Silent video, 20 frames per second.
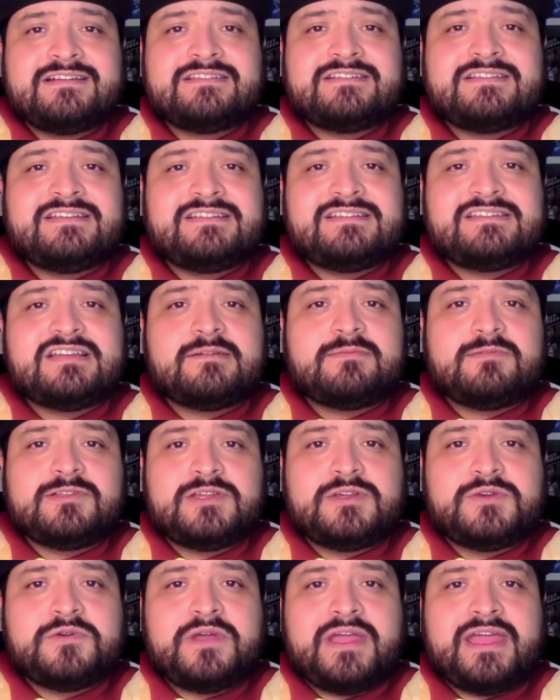D
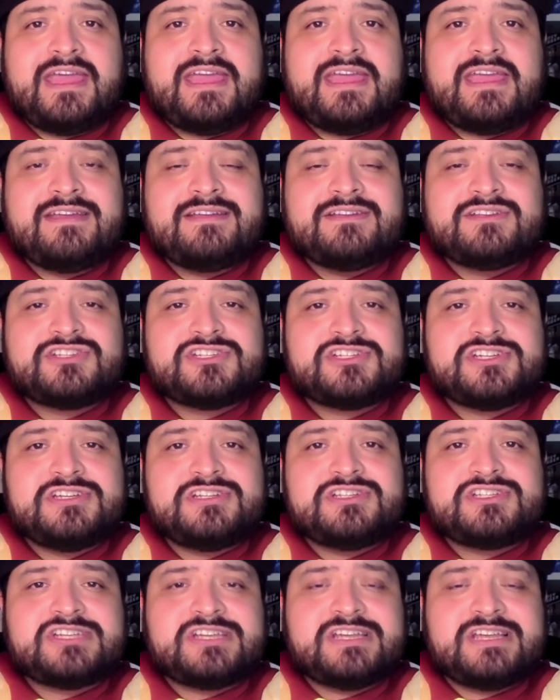W A G
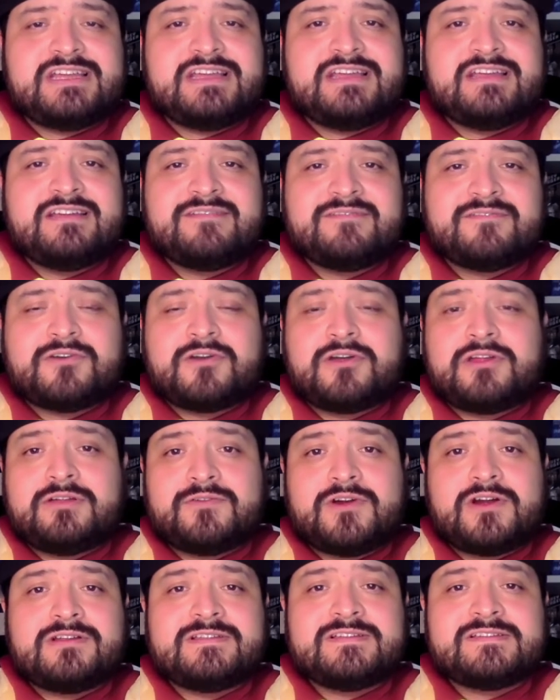G for all of
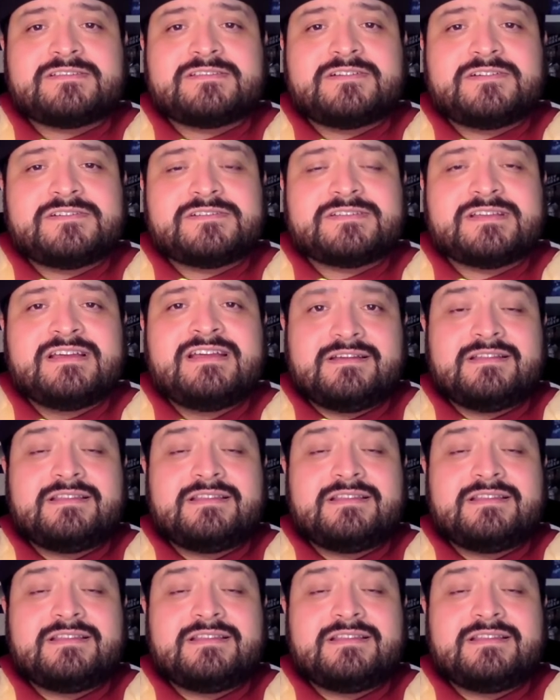our listeners.